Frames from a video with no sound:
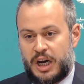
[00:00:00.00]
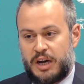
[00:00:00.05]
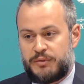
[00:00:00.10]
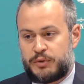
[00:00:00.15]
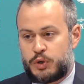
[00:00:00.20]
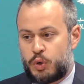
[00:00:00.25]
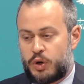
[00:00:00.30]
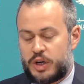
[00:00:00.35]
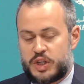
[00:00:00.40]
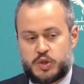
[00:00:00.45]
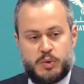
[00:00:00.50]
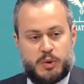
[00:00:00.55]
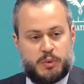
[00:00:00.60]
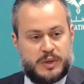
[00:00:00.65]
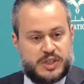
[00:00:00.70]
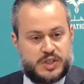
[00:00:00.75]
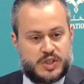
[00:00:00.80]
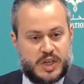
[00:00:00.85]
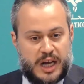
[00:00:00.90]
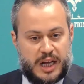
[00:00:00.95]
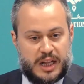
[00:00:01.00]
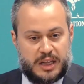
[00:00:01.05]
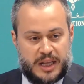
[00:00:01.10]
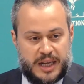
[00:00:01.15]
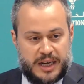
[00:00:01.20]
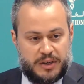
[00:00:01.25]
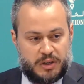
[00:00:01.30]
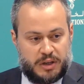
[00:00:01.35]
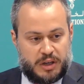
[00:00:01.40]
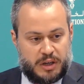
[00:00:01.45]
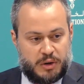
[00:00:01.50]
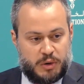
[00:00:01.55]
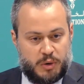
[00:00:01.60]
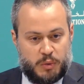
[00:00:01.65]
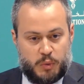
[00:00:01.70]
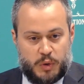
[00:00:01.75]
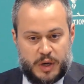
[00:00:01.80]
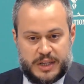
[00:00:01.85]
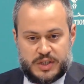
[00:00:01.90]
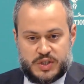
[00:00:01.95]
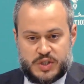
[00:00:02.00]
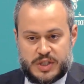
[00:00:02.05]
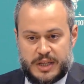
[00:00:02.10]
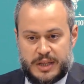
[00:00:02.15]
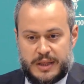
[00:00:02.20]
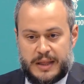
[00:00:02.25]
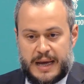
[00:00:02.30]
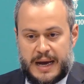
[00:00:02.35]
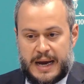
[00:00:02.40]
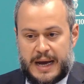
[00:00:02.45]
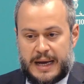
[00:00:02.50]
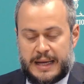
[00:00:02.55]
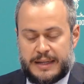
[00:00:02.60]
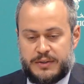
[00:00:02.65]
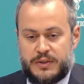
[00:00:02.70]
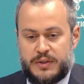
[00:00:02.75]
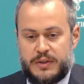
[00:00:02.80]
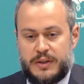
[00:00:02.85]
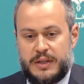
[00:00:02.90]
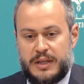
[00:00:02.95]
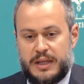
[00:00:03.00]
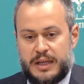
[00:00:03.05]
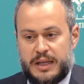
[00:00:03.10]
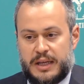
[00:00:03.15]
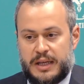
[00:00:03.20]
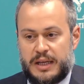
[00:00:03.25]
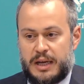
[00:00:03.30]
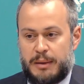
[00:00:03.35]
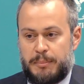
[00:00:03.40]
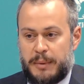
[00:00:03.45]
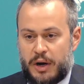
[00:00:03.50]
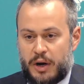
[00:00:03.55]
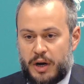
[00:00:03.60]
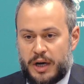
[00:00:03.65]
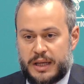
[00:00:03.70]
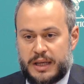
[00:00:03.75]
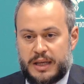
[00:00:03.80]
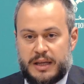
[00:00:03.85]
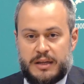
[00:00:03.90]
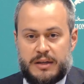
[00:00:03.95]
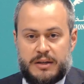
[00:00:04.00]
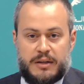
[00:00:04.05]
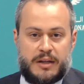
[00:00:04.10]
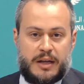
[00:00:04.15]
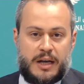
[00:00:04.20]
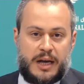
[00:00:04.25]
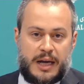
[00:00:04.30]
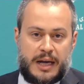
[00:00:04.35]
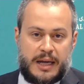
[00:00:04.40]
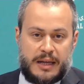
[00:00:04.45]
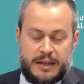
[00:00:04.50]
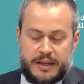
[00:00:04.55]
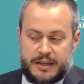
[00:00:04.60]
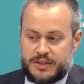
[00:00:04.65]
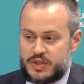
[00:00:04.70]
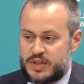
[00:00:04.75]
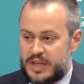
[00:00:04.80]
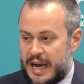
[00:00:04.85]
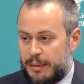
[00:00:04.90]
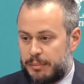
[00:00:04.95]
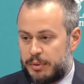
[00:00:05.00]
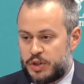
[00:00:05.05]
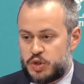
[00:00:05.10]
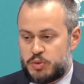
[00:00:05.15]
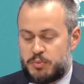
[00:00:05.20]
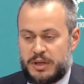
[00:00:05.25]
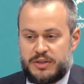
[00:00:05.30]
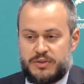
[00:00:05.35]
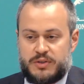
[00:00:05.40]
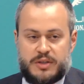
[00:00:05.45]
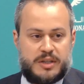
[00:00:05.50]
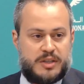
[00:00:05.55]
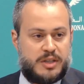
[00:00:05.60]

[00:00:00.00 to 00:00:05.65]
Of course, what we saw later was that the American establishment,